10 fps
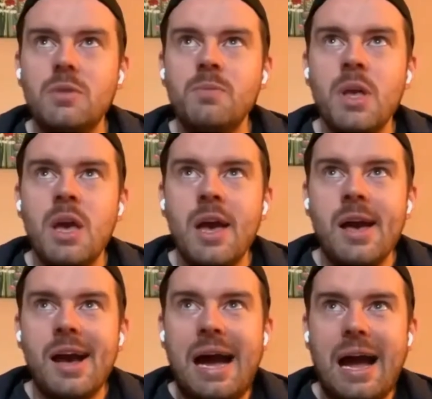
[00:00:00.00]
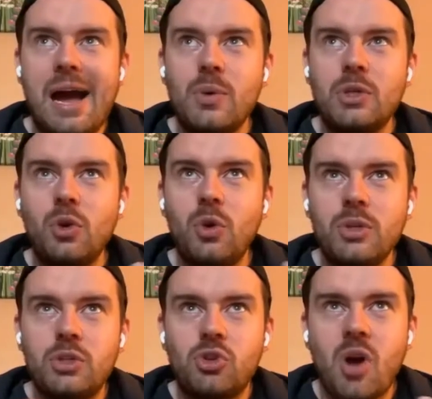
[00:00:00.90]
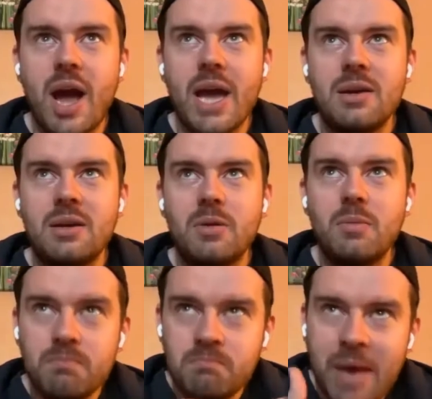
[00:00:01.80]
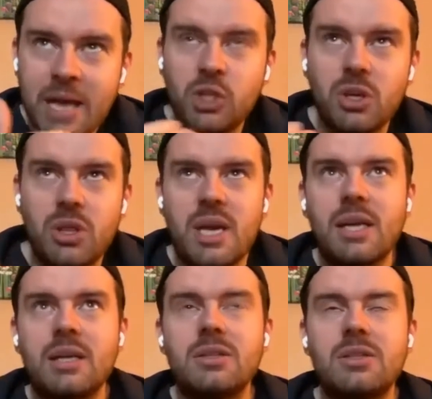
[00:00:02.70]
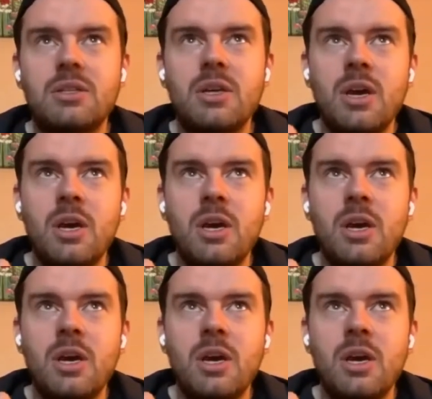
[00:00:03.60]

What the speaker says: So I would always try and measure things